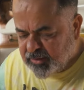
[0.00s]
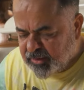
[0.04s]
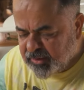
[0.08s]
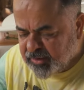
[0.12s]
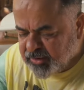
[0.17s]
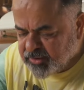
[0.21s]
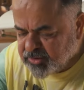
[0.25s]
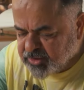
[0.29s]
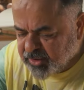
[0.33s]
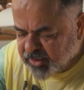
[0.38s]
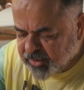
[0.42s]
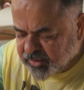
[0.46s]

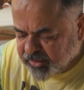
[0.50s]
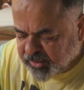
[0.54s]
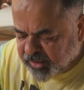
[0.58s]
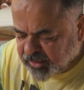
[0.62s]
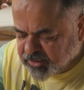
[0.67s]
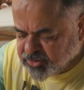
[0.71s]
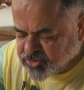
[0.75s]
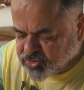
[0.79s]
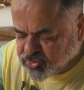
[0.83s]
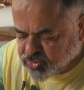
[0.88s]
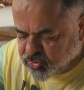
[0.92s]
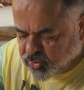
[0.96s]
it
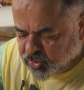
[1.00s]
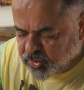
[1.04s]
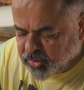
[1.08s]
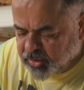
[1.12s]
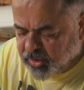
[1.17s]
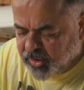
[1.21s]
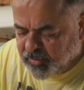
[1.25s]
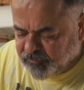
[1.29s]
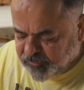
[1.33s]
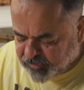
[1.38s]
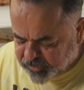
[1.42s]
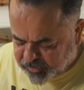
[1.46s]
gets so
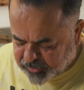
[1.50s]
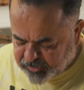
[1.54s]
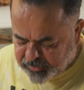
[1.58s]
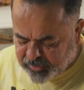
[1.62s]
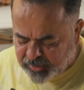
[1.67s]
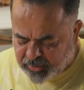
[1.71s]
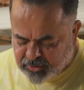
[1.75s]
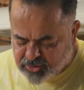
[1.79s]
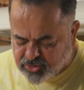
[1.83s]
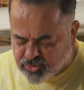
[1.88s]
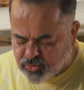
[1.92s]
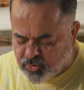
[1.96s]
lovely, it
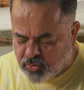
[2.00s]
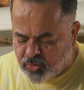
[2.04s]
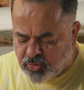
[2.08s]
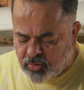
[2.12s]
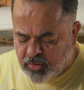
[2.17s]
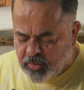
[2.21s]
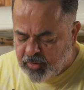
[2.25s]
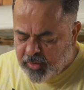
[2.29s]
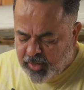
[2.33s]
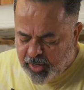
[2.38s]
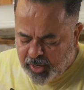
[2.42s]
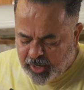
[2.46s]
gets so,
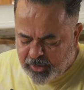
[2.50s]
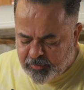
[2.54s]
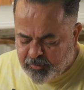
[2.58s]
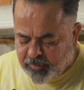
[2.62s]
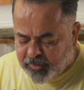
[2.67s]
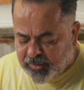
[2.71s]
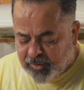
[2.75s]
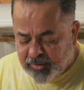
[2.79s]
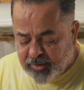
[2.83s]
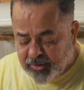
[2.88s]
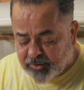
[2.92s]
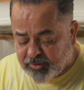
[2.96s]
and we
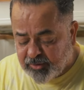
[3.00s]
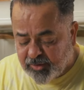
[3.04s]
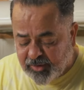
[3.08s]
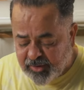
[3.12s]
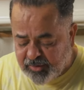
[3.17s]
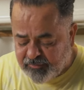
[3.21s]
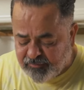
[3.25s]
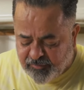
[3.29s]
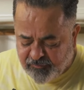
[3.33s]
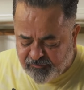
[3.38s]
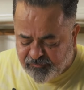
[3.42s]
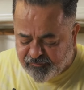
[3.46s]
can literally
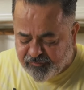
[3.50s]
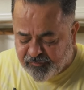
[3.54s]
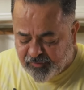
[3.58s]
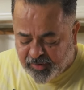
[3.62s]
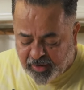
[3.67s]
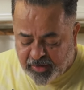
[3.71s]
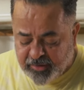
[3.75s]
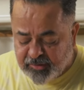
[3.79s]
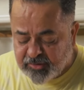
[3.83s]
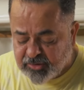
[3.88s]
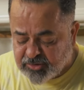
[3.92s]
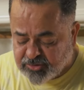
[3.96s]
even
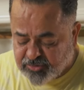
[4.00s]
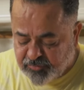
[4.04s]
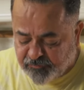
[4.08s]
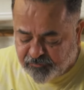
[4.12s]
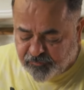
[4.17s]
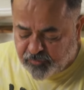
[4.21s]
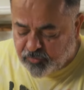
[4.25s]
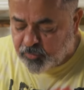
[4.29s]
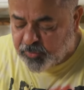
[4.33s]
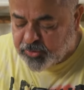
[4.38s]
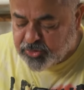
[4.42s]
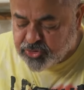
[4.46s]
fry this if
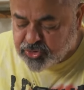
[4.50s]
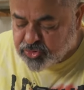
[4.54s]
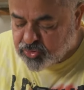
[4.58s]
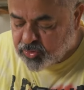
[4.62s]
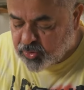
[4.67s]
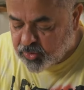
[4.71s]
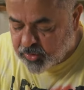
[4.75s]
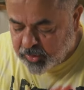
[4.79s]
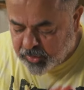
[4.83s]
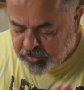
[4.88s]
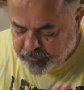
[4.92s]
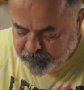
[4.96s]
you wish,
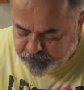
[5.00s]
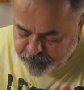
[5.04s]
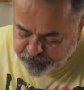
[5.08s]
okay?